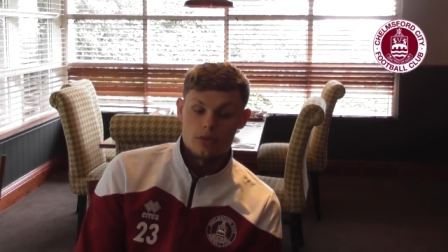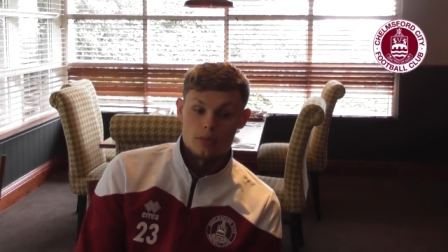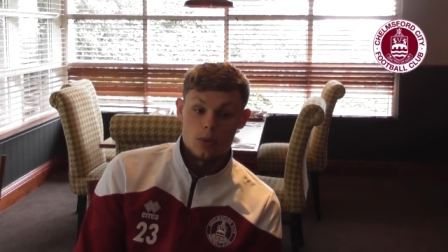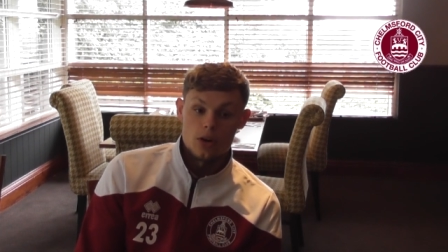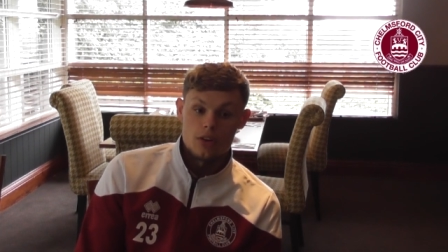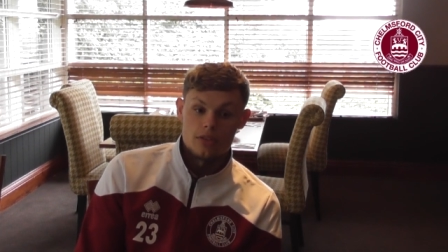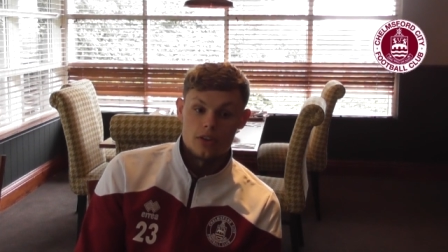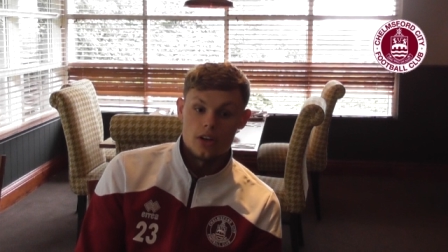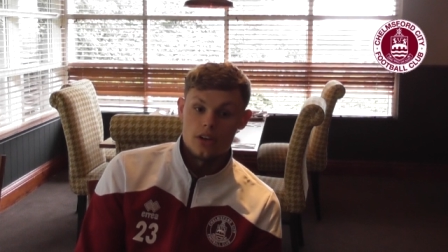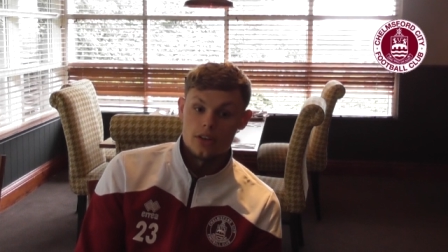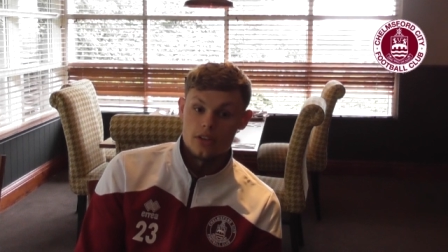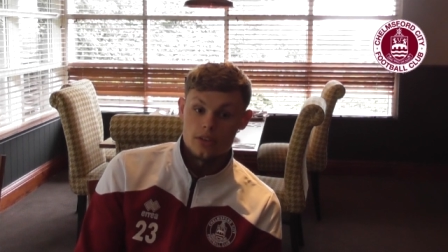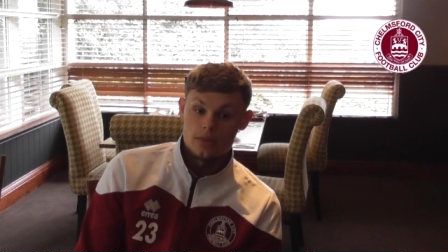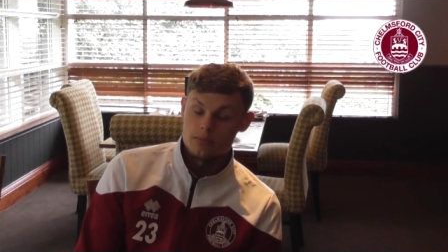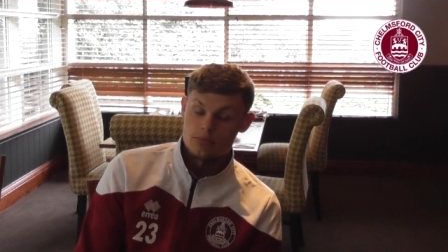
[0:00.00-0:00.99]
from what I've
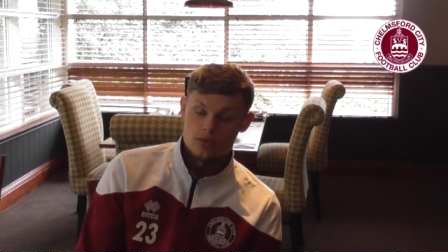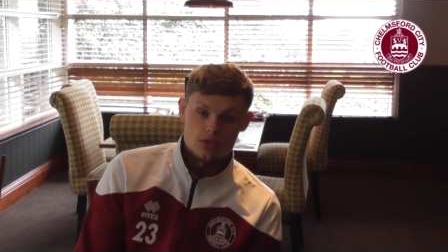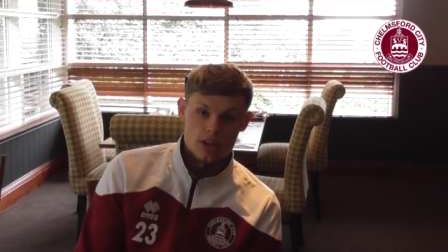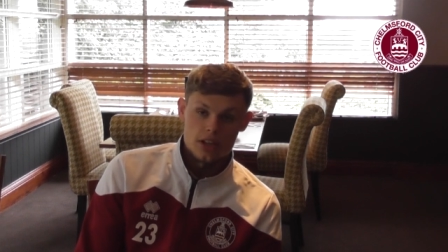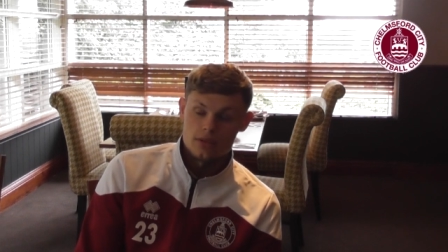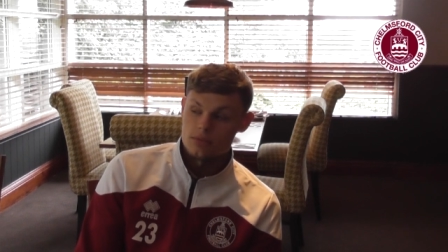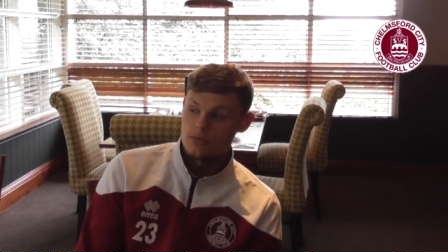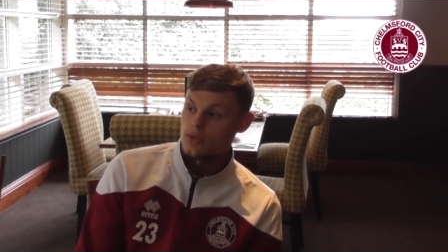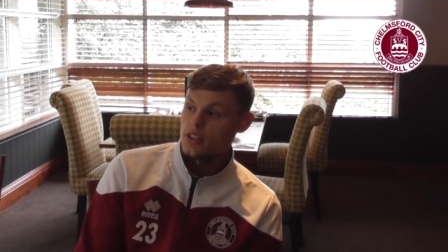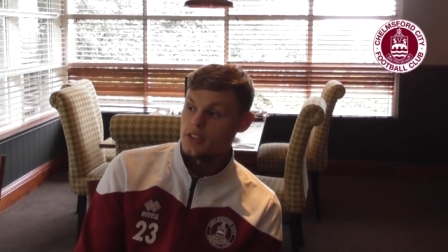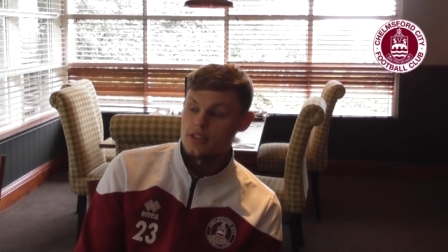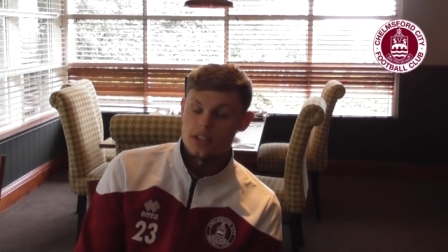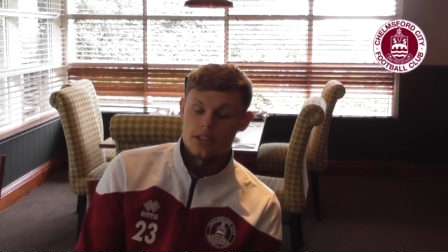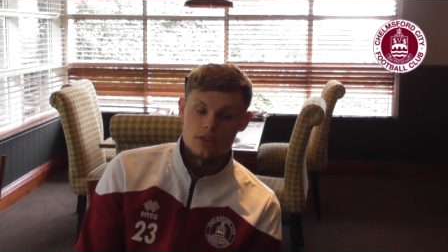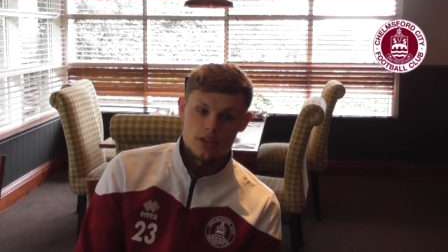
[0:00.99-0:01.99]
heard, great
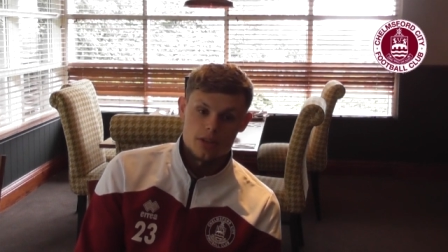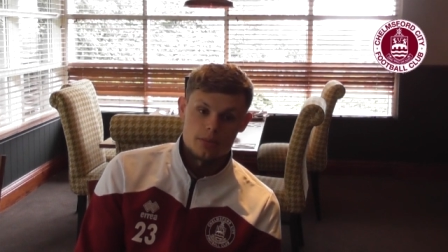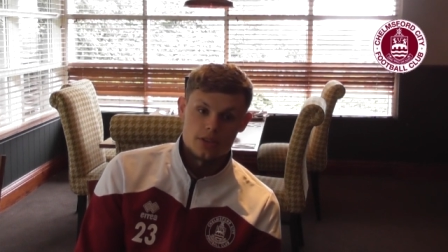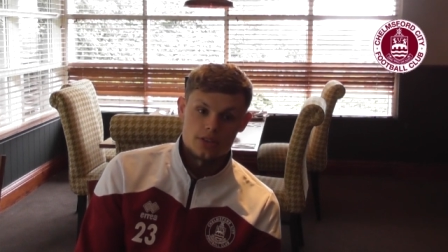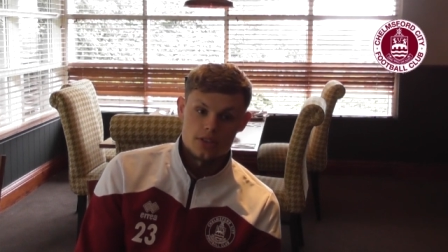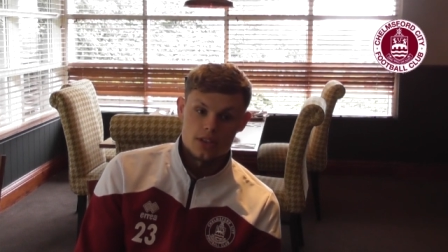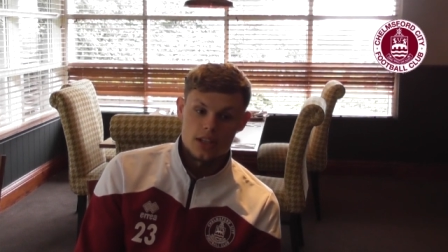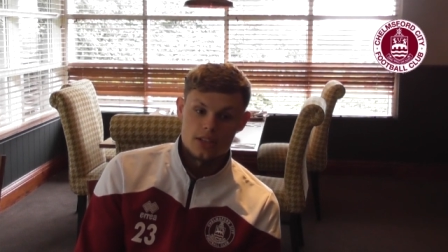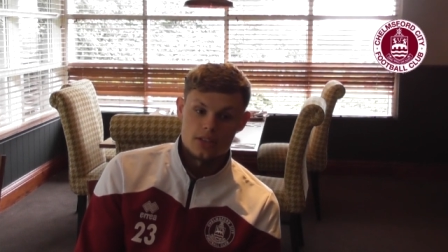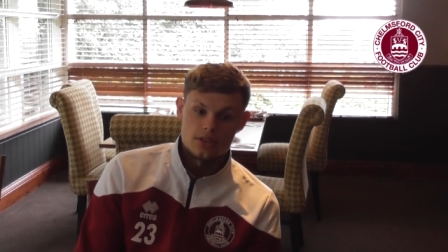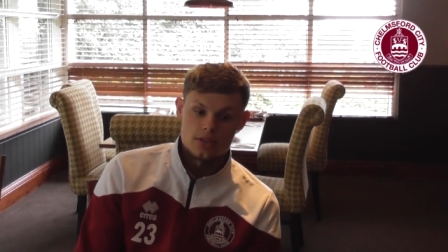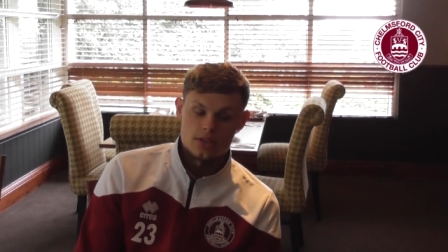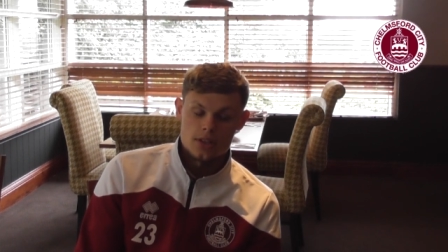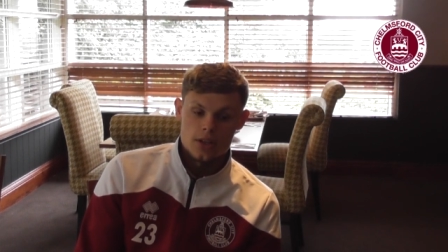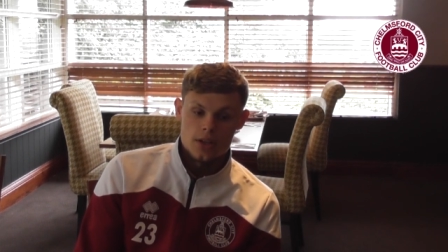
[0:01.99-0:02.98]
great team, great bunch of
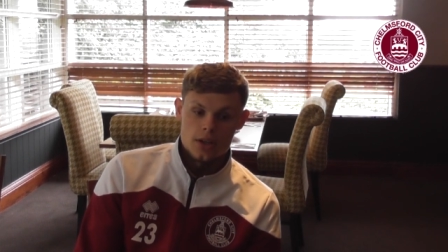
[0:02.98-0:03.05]
lads.